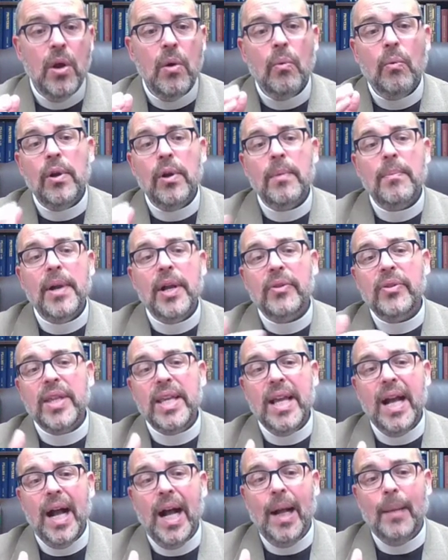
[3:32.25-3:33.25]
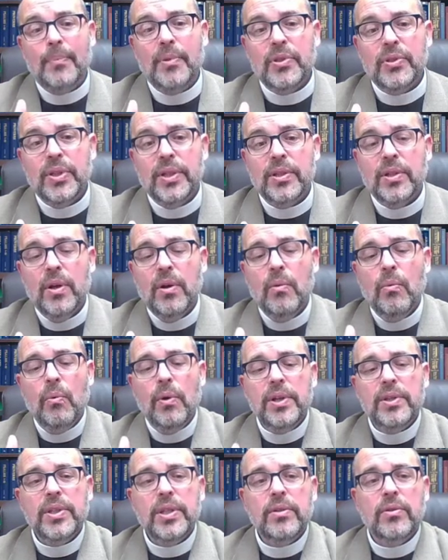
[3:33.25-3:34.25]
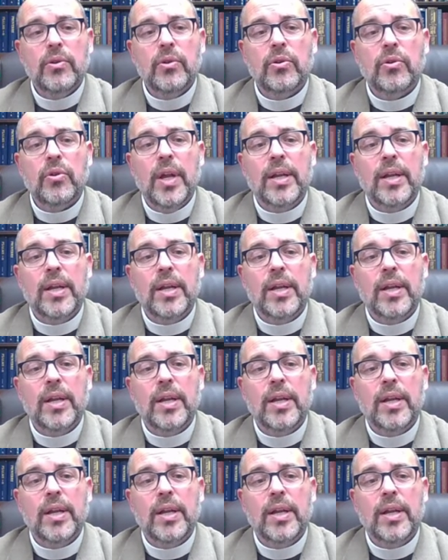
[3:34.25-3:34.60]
What about the opposite? What does it look